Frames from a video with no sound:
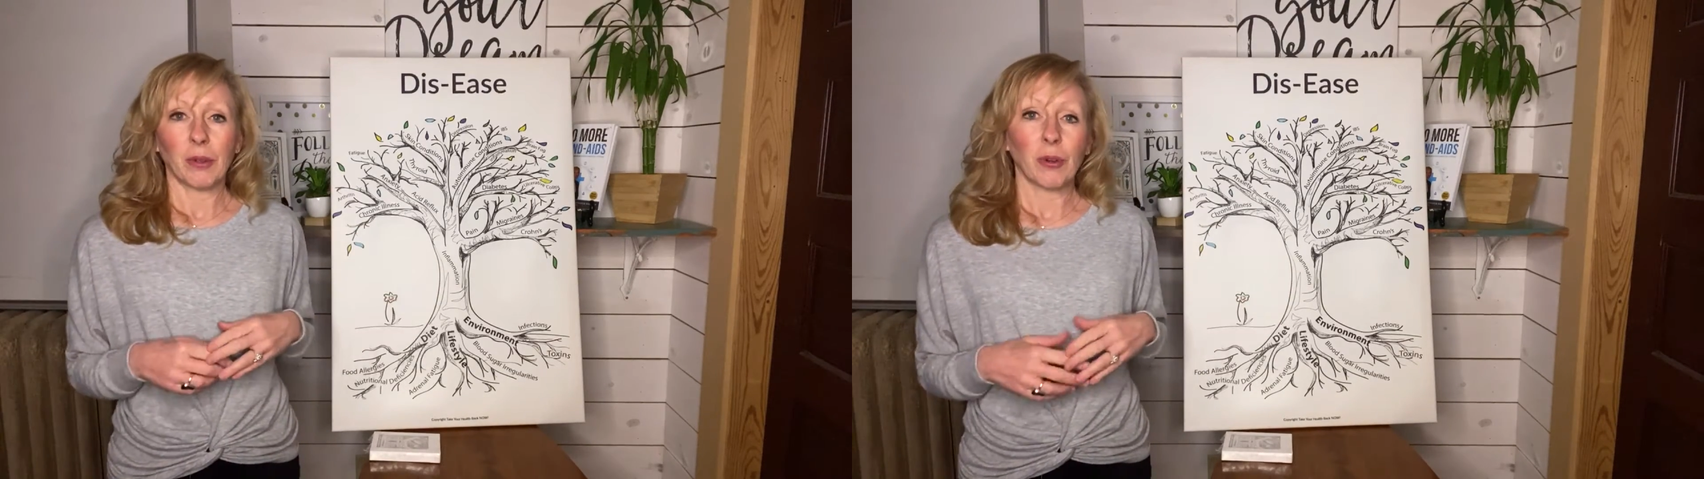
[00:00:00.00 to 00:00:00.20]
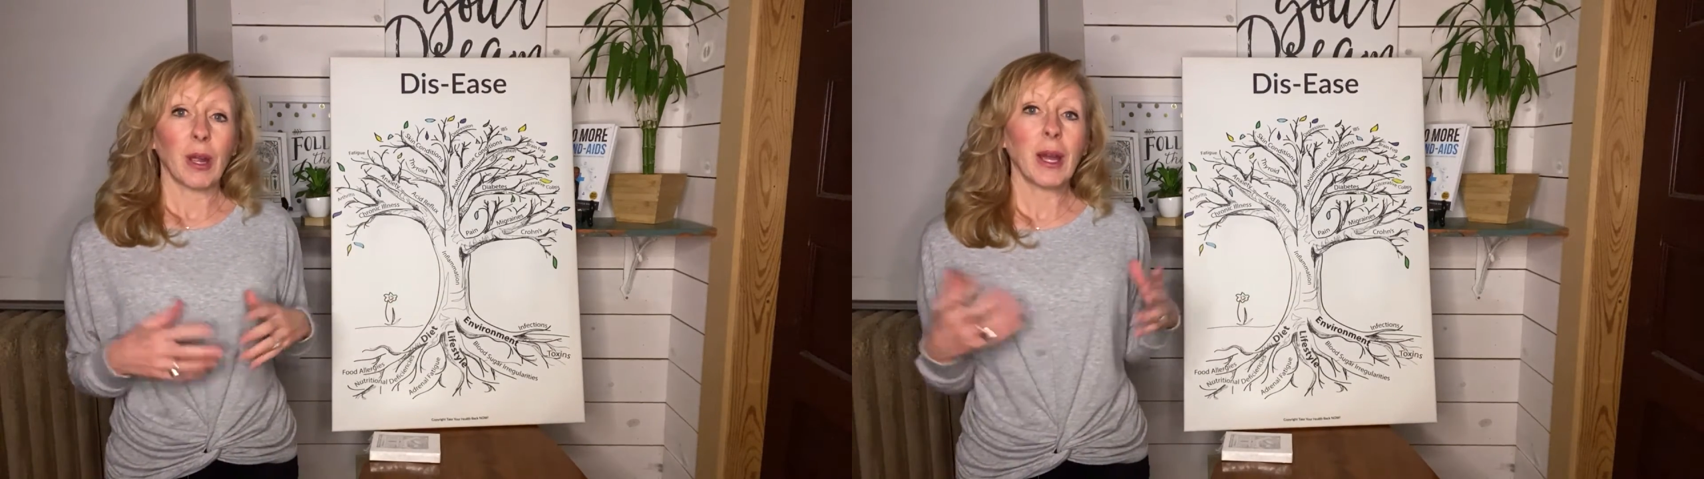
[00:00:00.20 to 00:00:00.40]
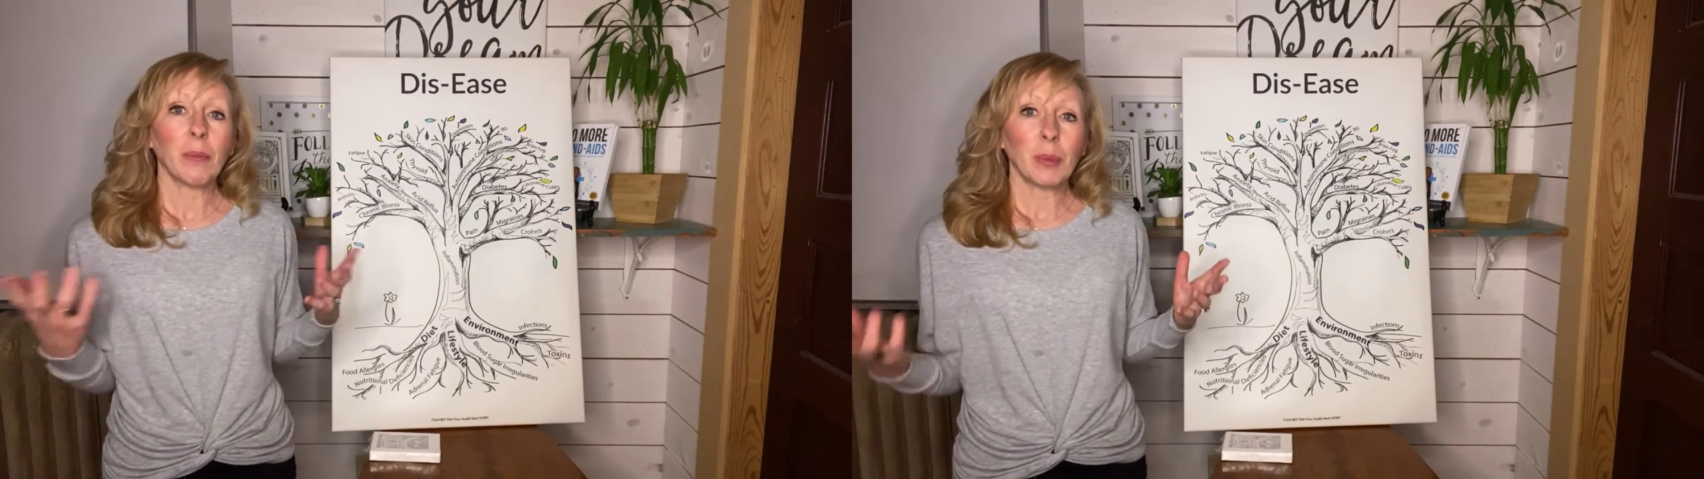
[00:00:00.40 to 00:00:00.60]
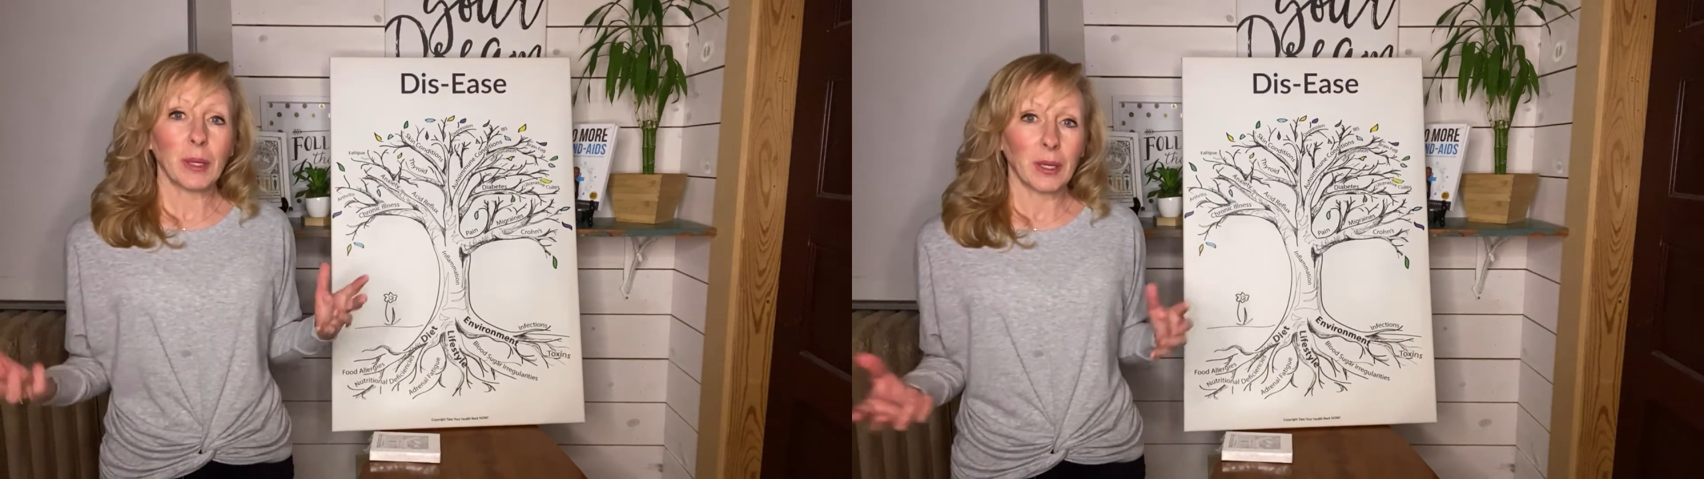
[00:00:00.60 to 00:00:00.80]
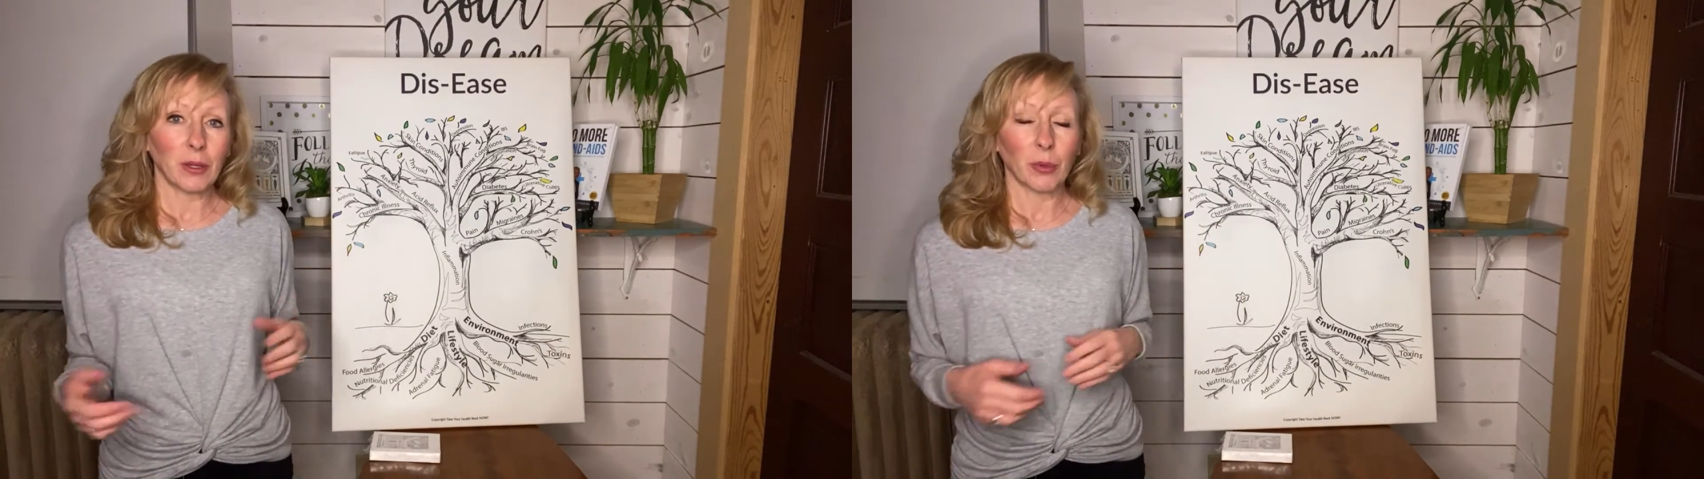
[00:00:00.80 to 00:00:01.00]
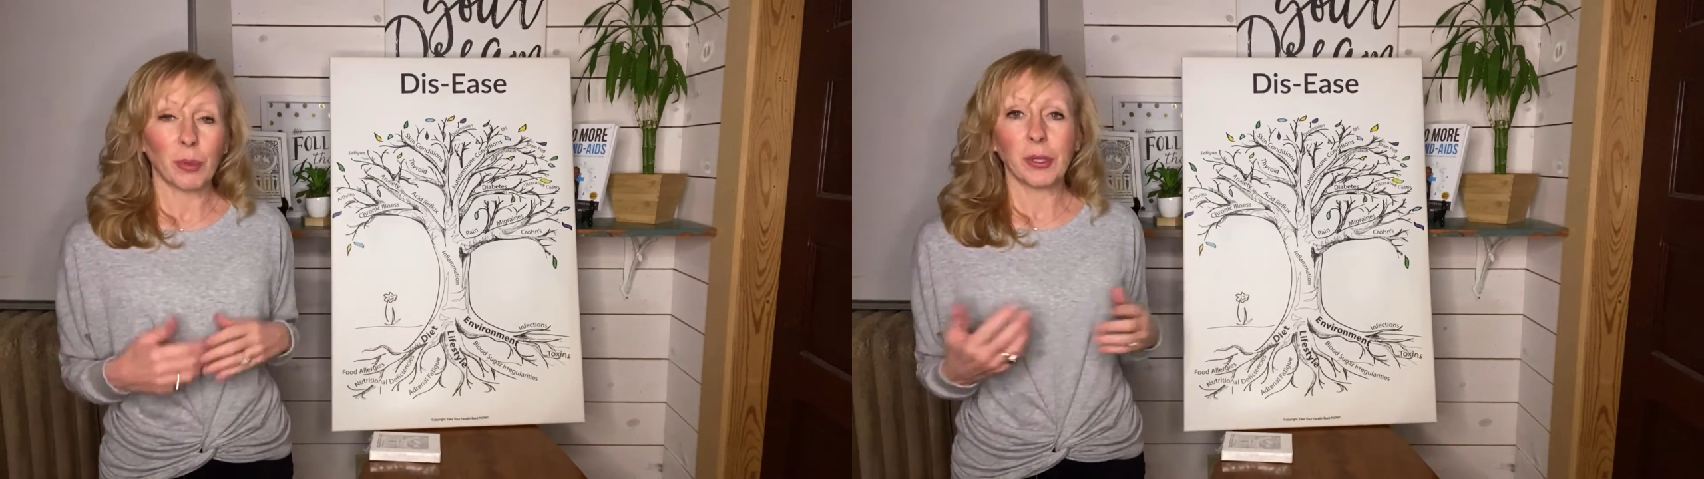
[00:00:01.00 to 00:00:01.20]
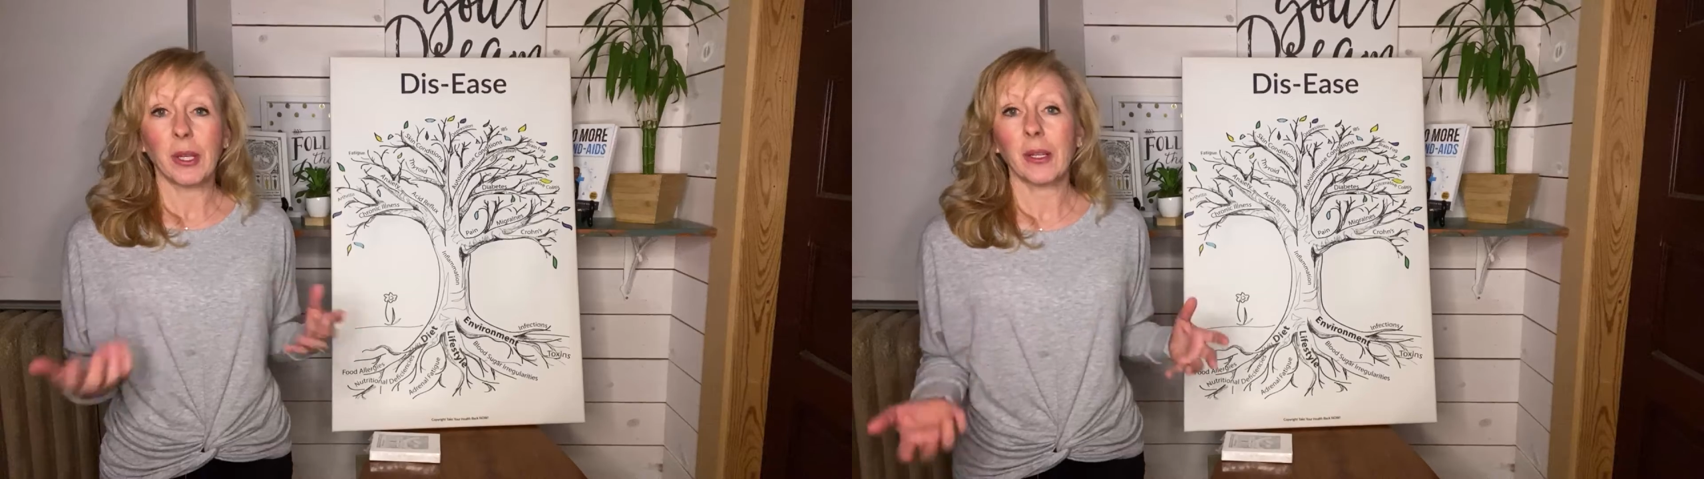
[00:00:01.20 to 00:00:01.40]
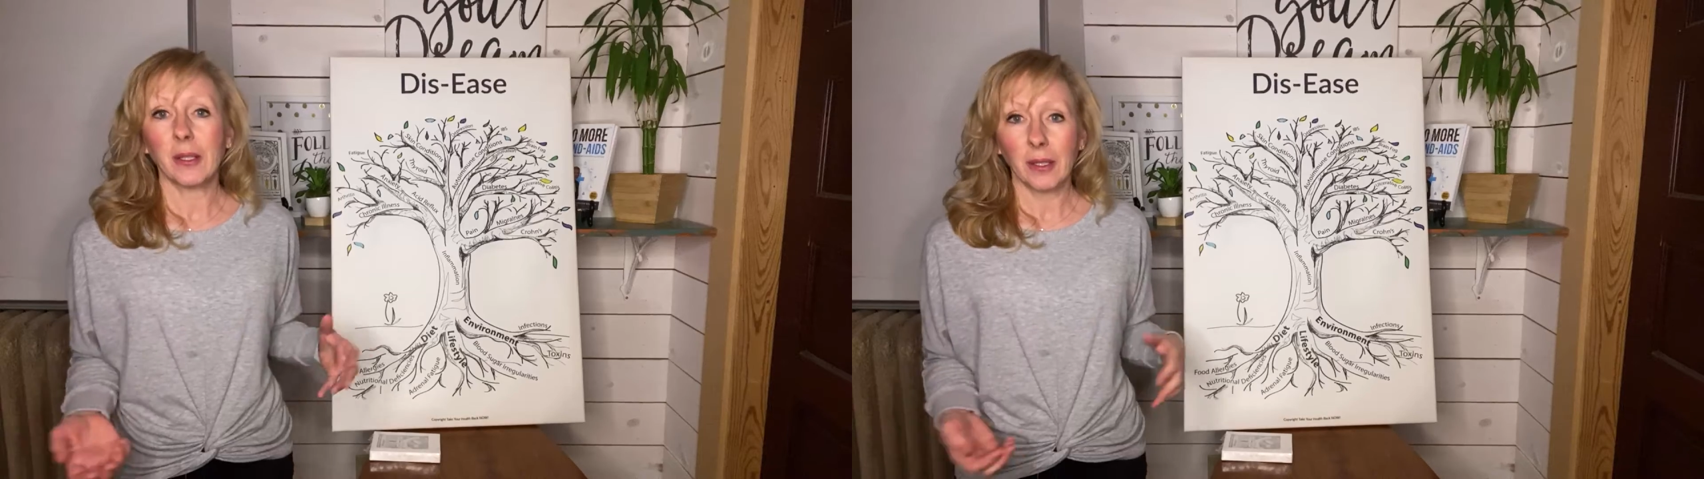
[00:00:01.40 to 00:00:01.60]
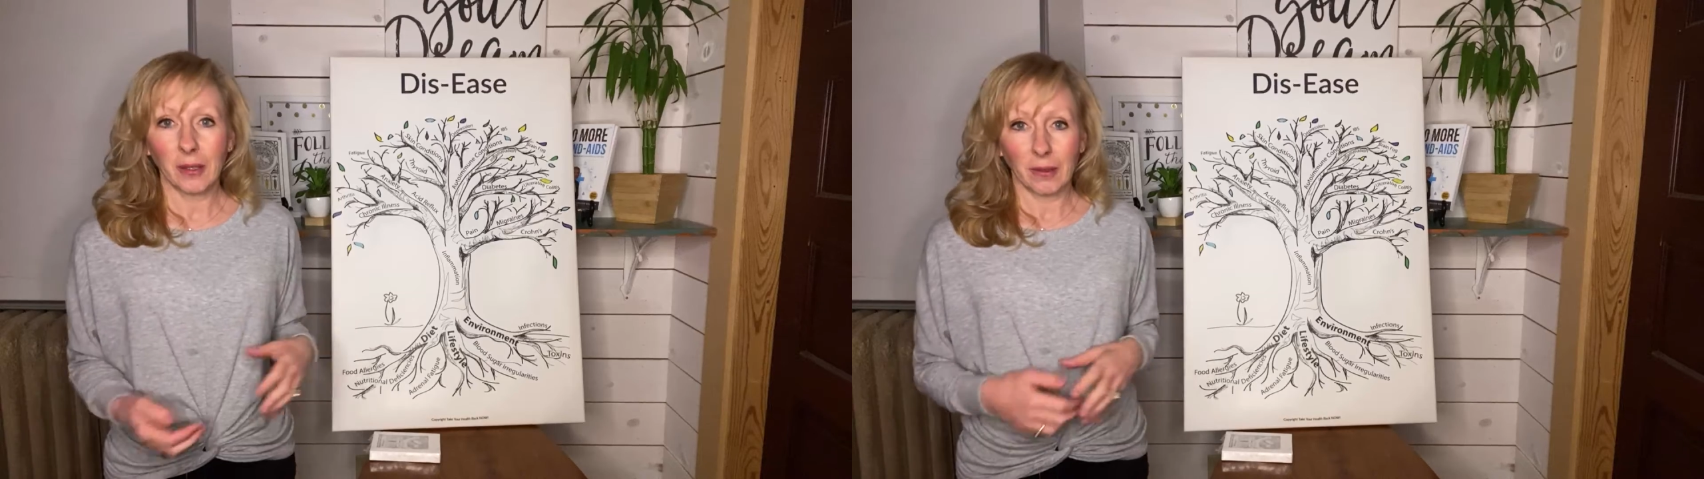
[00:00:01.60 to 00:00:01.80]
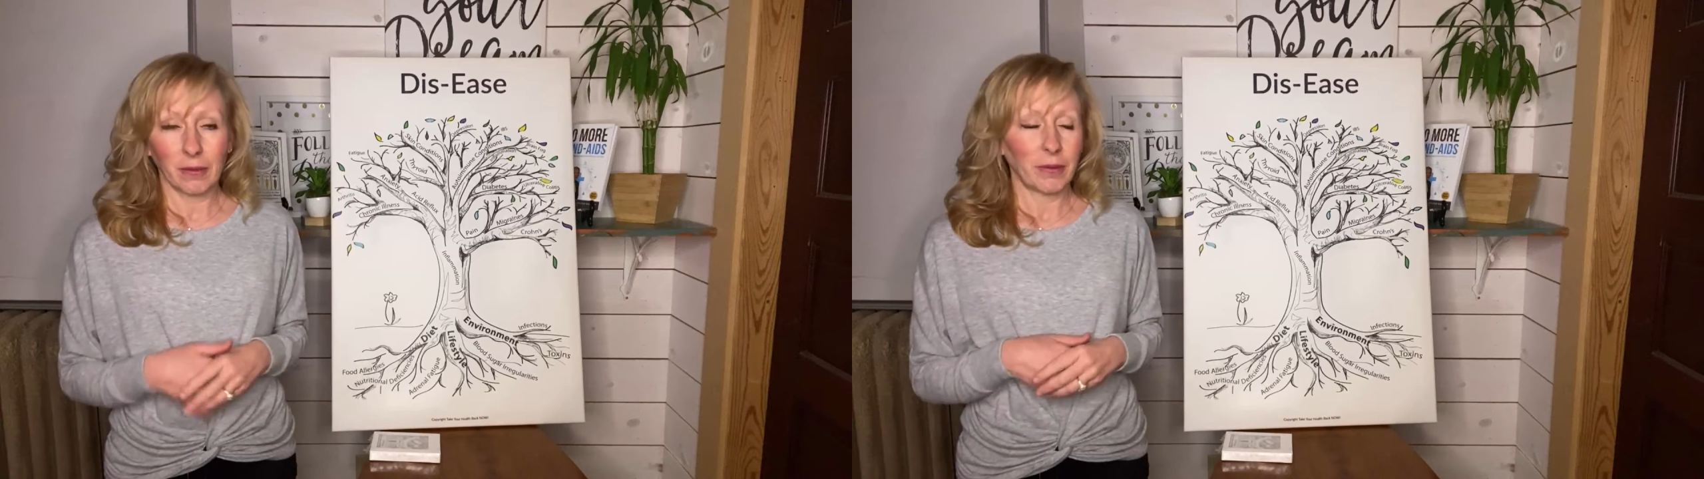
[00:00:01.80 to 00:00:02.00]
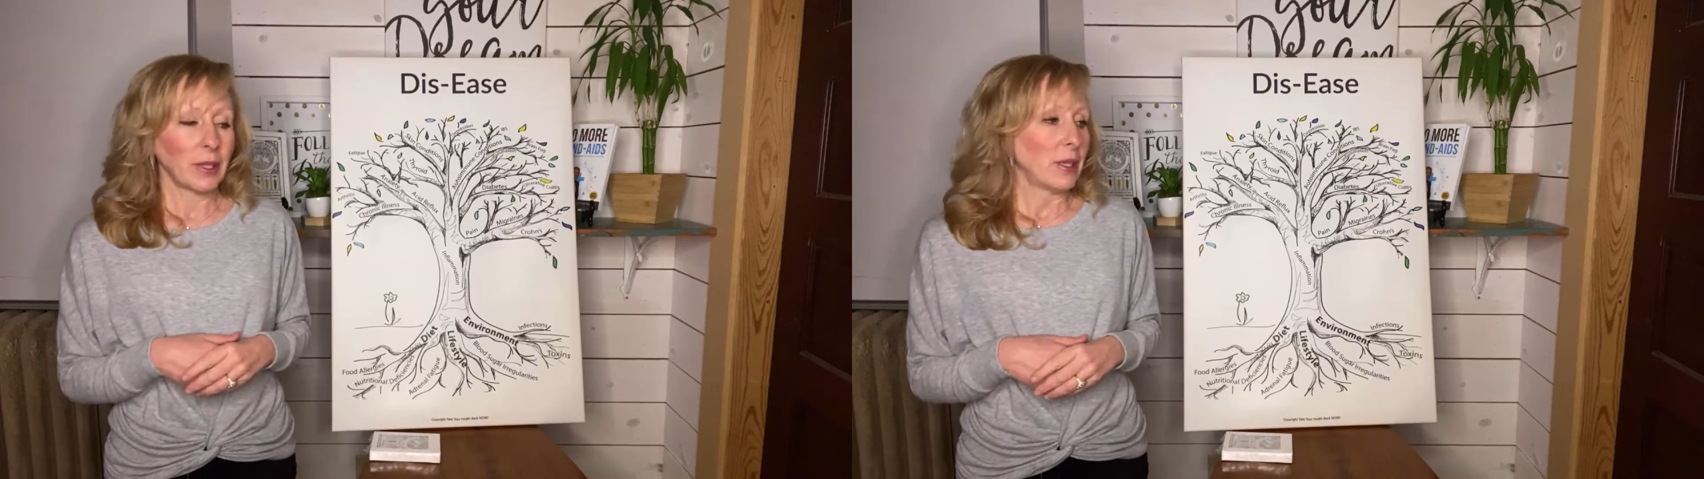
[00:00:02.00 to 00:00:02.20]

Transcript: you're happy, you're productive,